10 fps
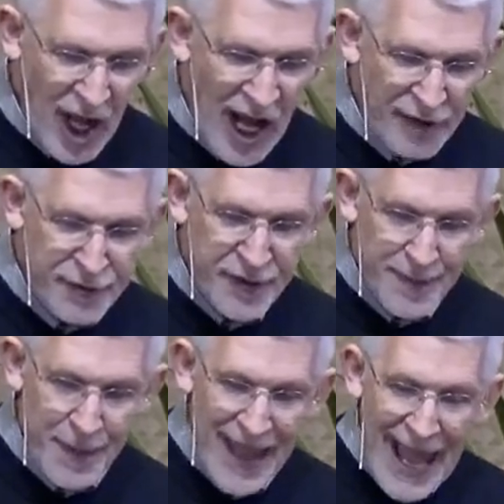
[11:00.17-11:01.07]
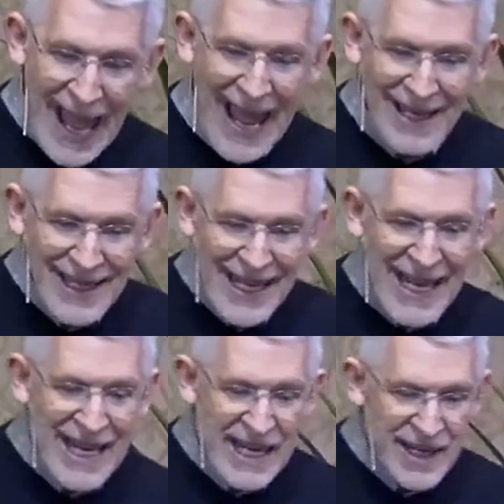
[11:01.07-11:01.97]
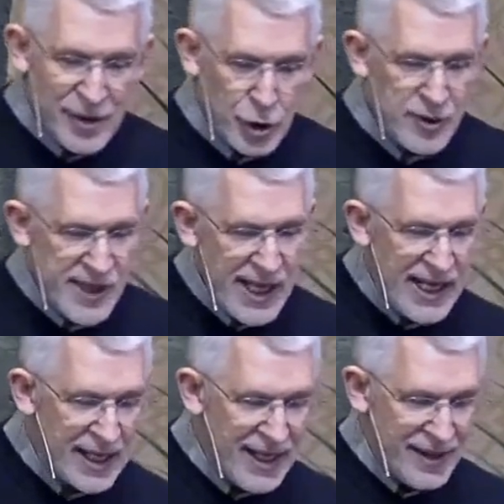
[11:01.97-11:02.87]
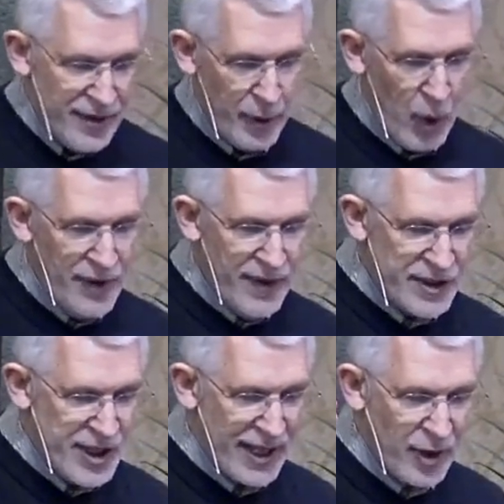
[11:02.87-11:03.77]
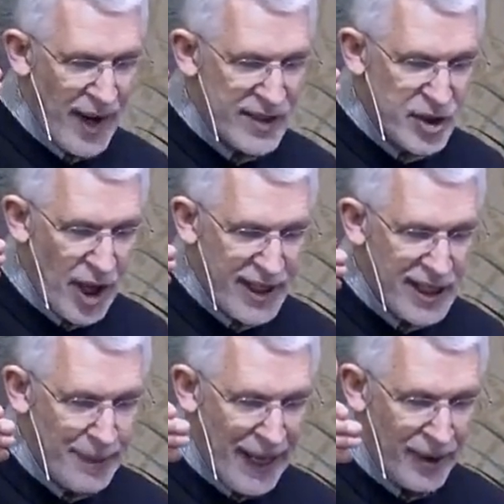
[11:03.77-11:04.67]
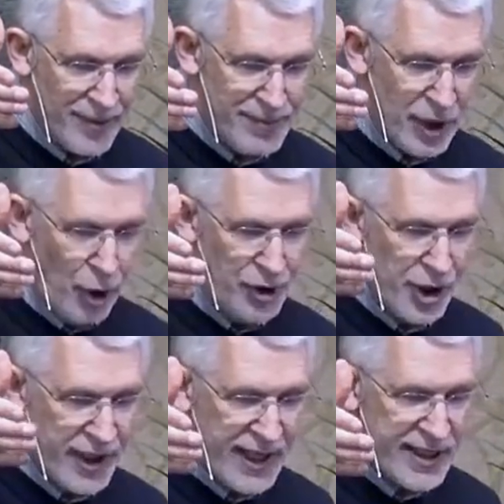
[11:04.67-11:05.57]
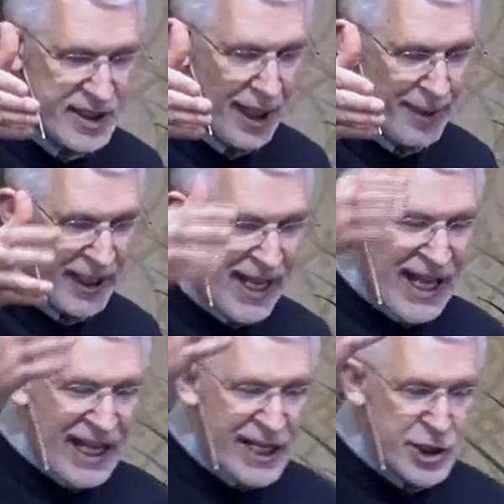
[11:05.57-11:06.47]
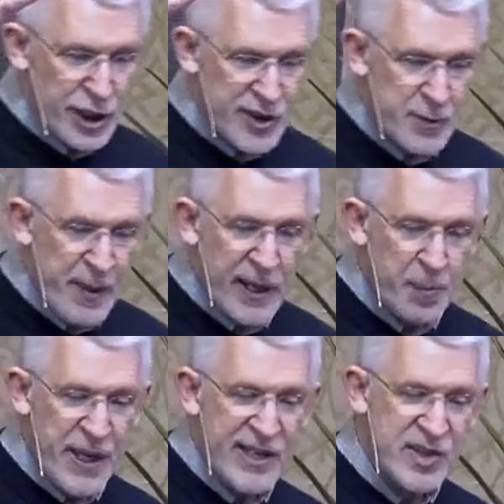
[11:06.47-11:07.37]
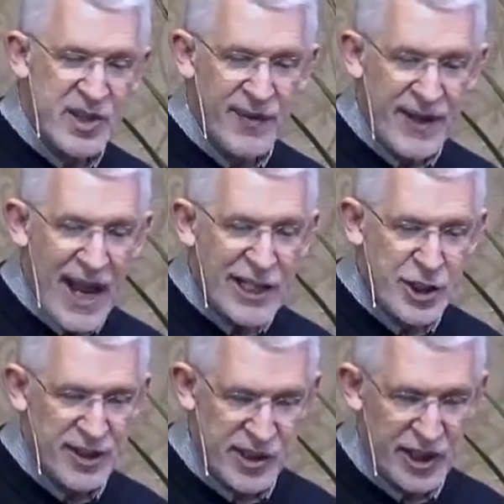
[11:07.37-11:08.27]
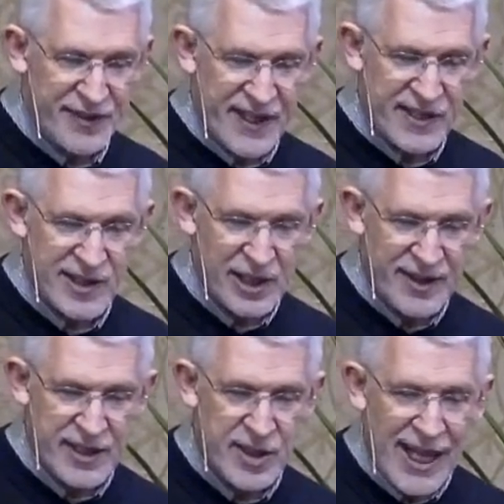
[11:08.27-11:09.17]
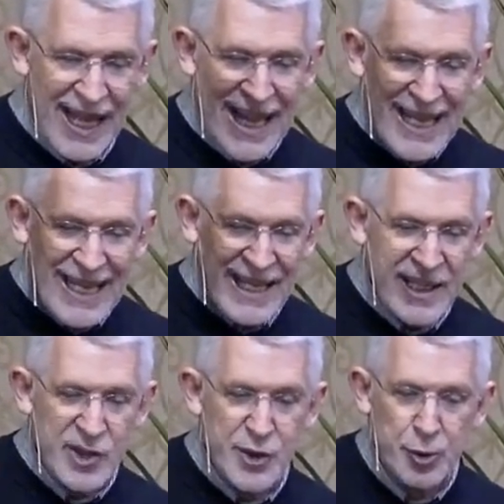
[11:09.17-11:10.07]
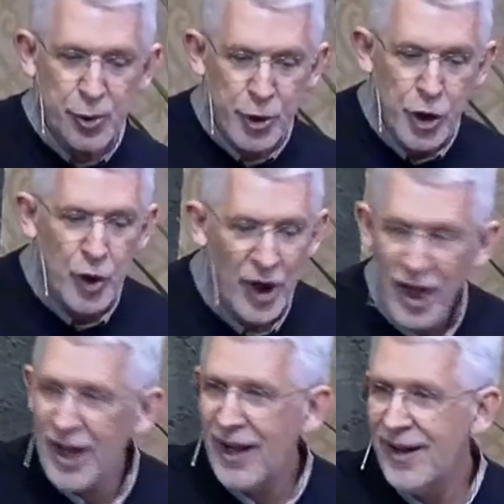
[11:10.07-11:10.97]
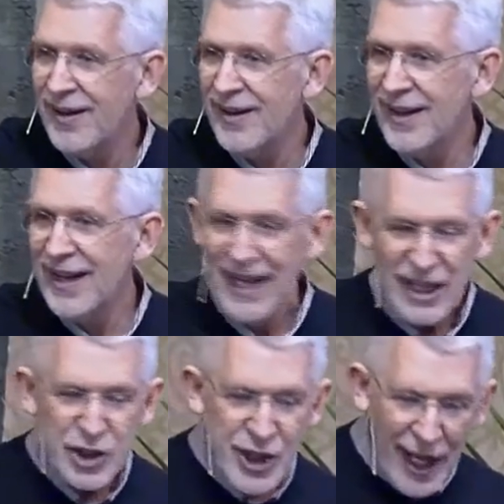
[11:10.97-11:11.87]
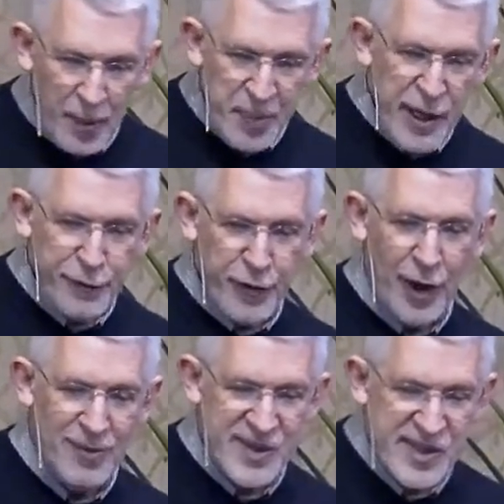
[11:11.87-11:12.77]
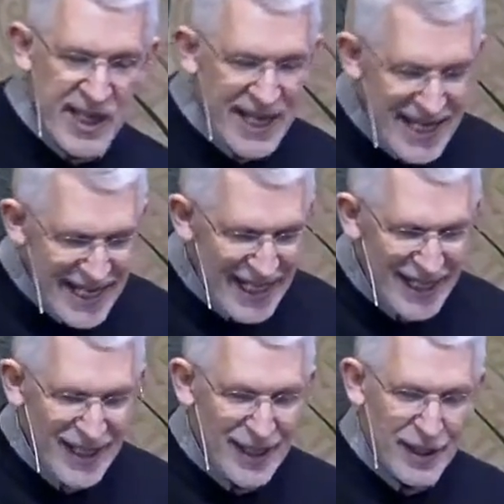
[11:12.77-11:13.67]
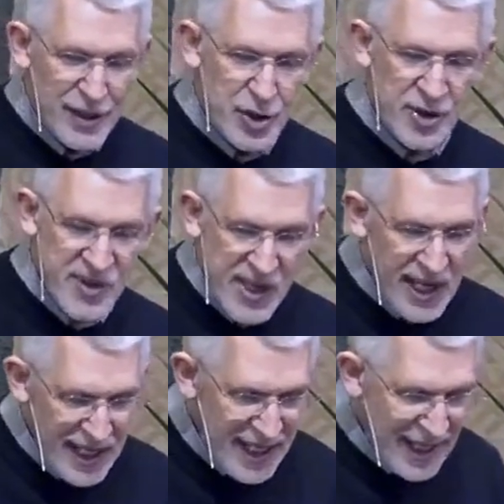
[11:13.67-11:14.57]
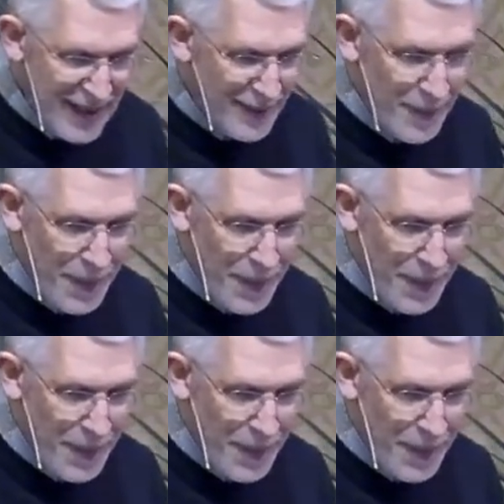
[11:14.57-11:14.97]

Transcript: off. And he, who's he? the one that Zechariah is talking about. Behold, your king is coming. He shall speak peace to the nations. Look at this. Look at this. His rule shall be from sea to sea